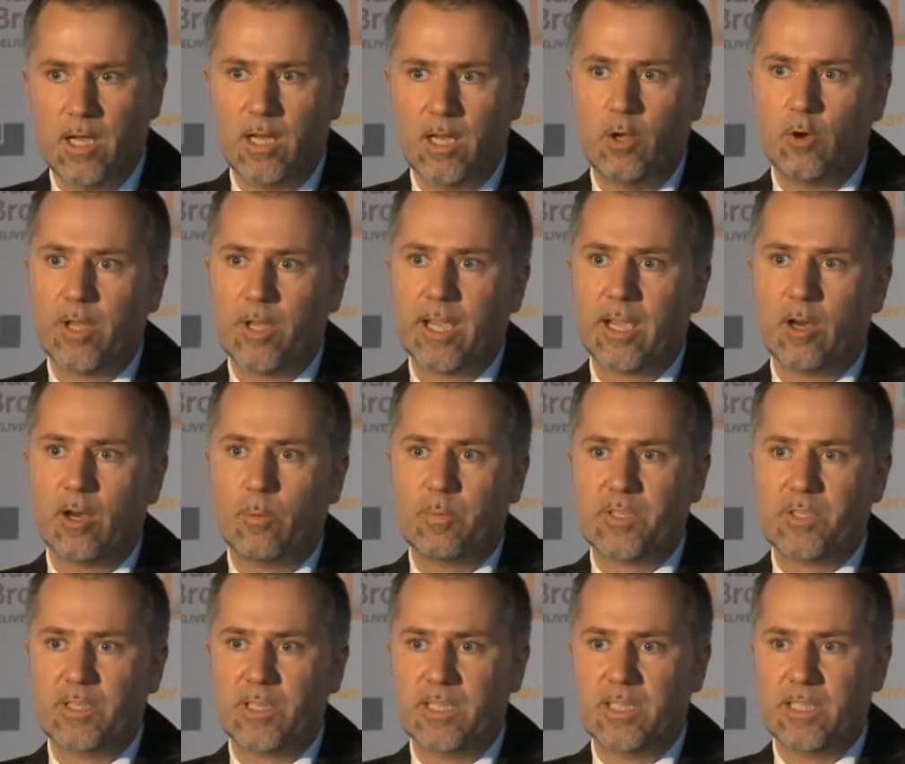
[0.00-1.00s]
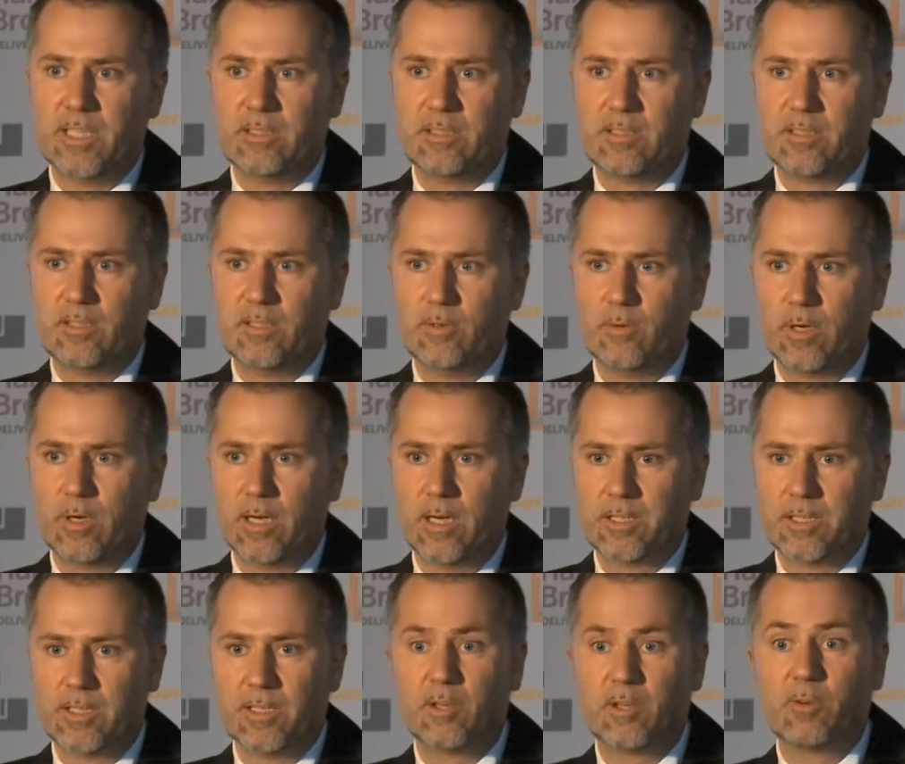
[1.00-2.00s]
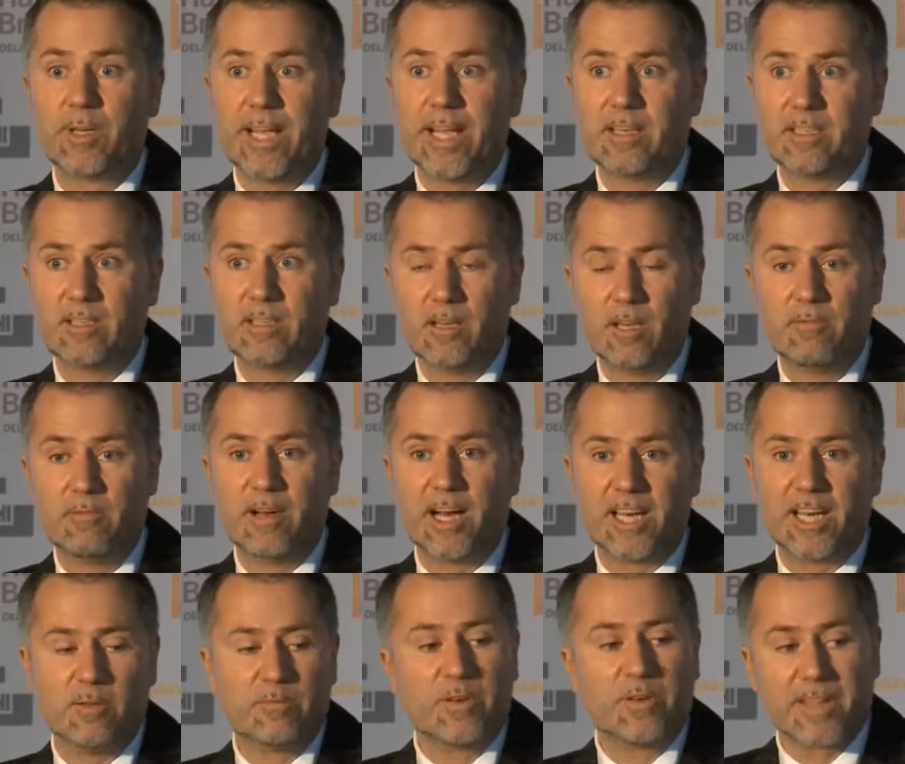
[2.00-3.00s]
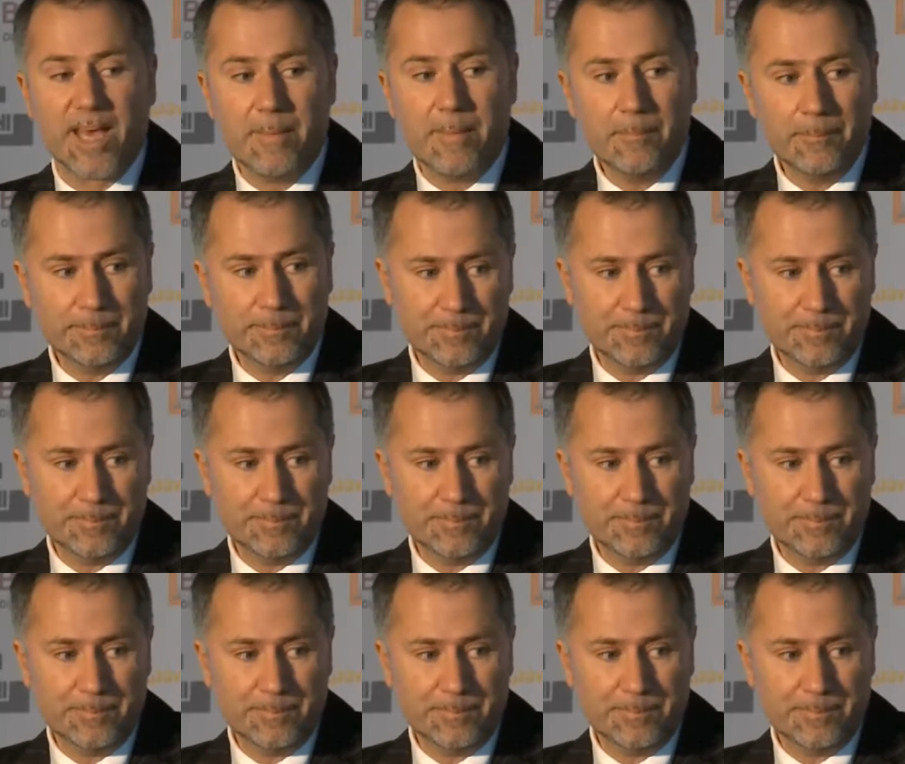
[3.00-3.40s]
looking at opportunities to create value for them.